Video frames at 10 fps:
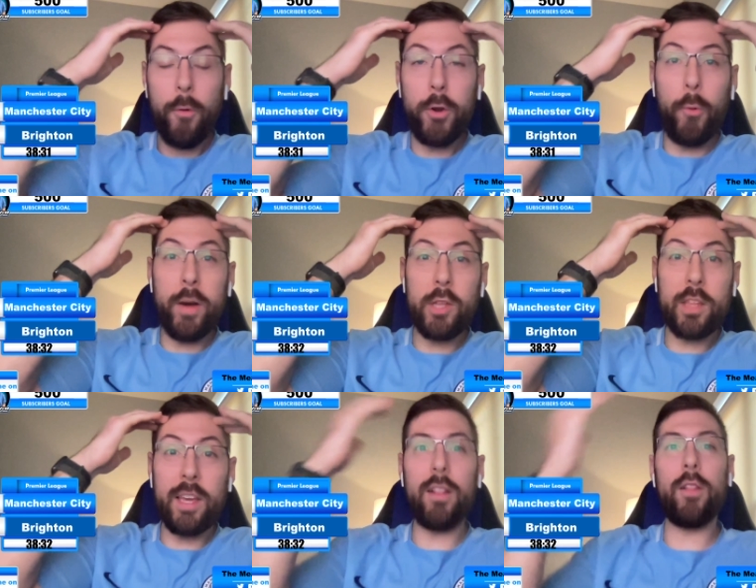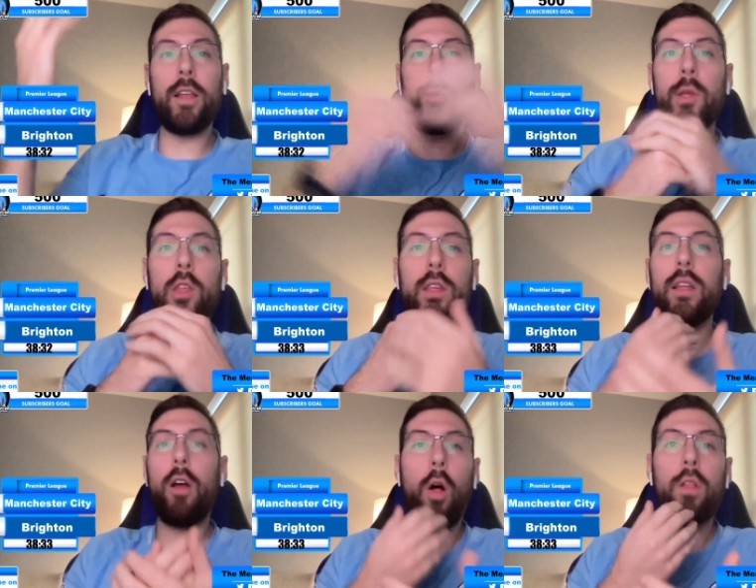Dude, we just
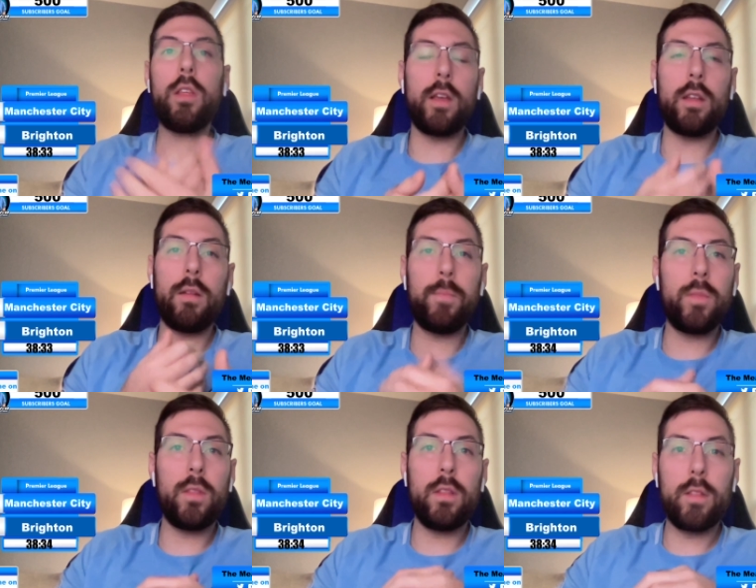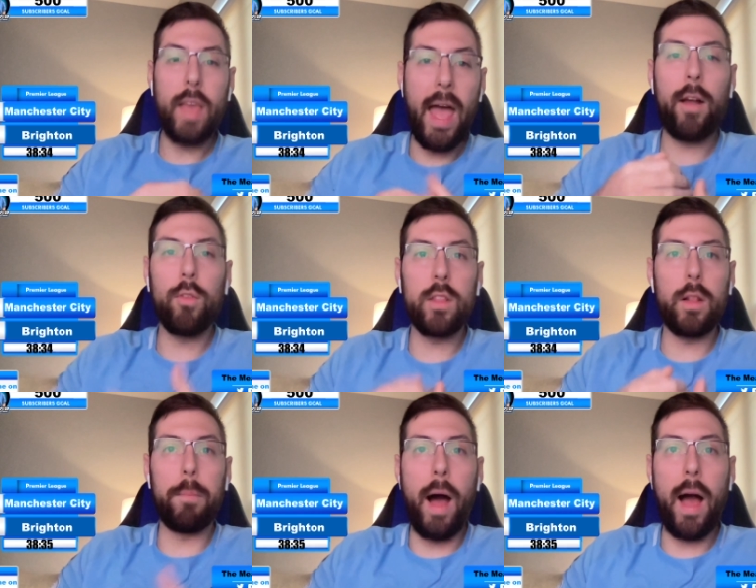get all these, tackles in
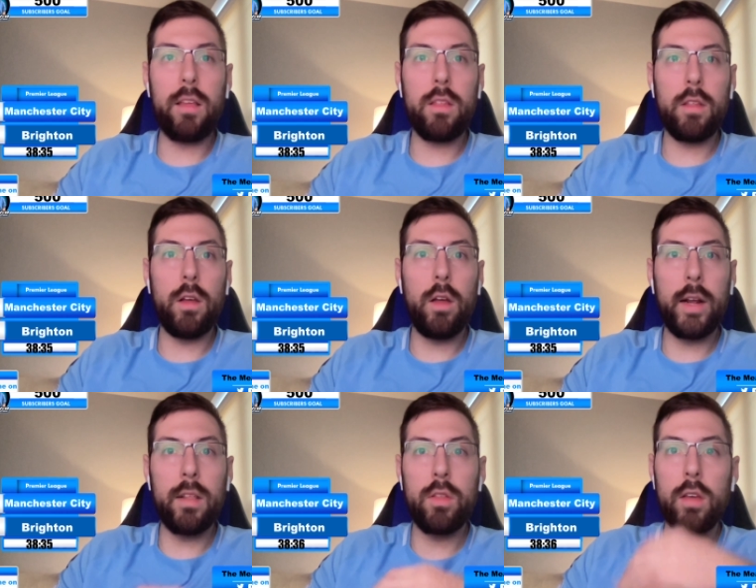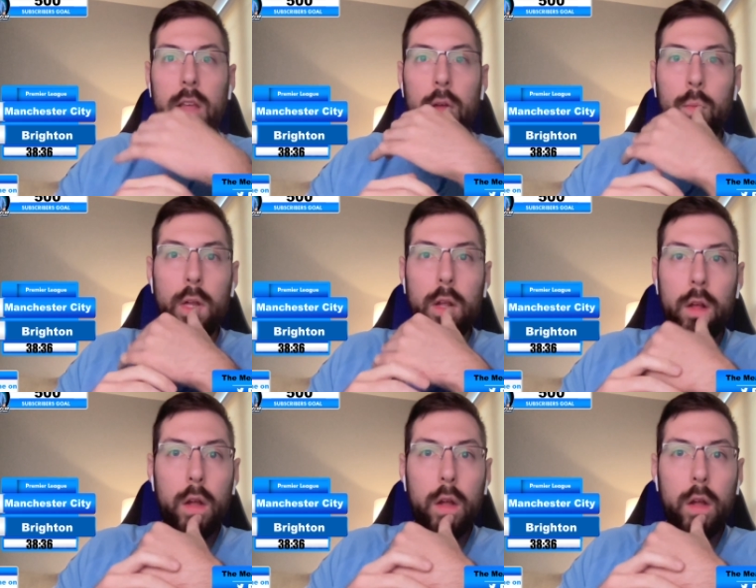the box against us, and we.